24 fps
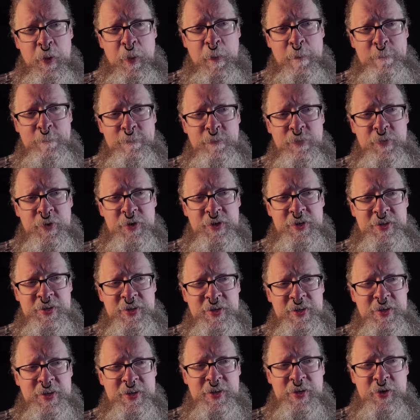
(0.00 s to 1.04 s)
But
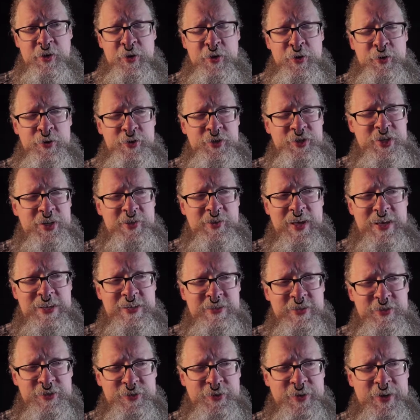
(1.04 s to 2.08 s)
uh, oh, she likes
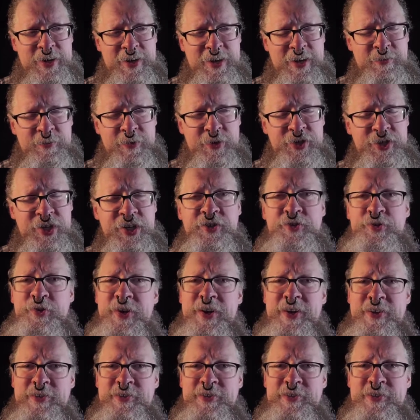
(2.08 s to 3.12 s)
to drink, and when she
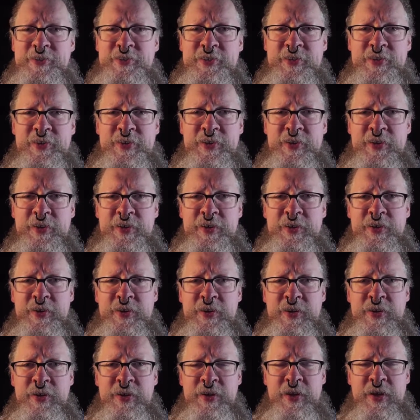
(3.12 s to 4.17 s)
drinks,
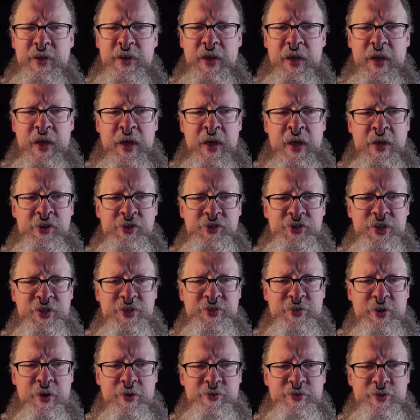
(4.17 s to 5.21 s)
and she
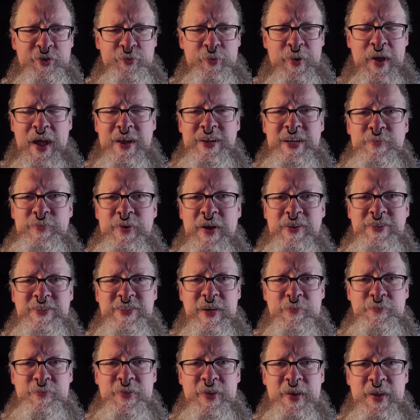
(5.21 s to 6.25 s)
starts to rant about
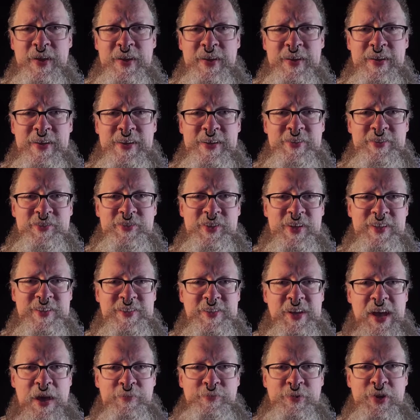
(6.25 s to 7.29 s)
something, it's it's
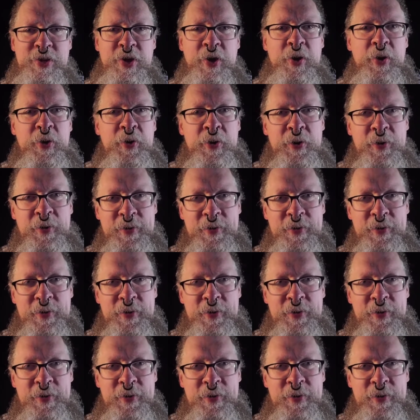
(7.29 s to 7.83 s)
time to go.